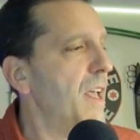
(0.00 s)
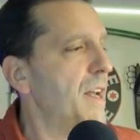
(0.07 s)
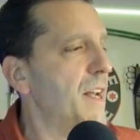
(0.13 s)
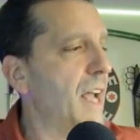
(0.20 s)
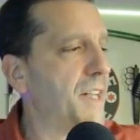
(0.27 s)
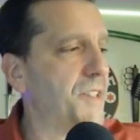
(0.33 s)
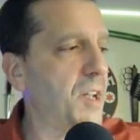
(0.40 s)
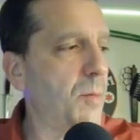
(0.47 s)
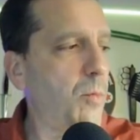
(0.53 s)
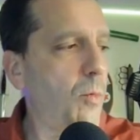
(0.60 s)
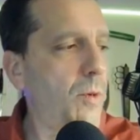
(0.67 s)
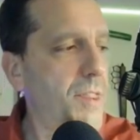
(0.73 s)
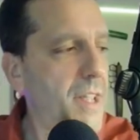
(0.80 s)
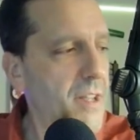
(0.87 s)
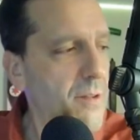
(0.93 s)
Next up,
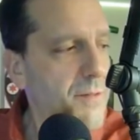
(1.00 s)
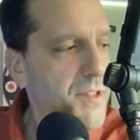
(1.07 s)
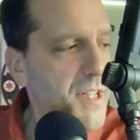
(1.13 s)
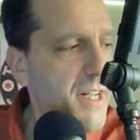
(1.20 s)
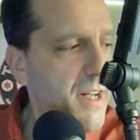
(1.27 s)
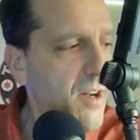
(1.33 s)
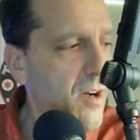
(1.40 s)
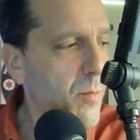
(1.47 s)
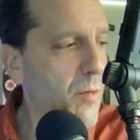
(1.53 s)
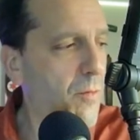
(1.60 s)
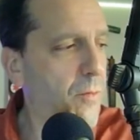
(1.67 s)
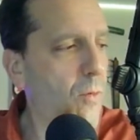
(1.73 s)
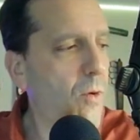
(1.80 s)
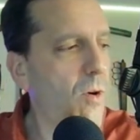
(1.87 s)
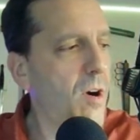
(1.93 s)
one that you've seen here
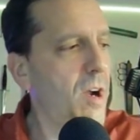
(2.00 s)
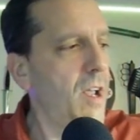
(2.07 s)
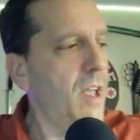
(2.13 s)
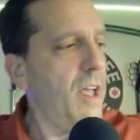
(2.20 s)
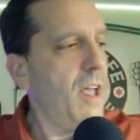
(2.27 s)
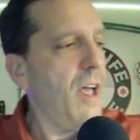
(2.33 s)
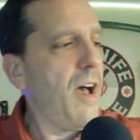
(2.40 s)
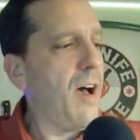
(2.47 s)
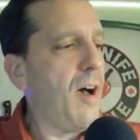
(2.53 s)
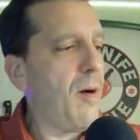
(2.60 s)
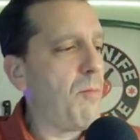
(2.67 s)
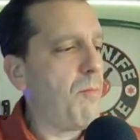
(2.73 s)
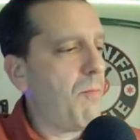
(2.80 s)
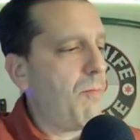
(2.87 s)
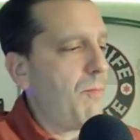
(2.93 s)
before,
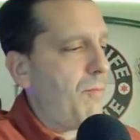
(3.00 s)
um,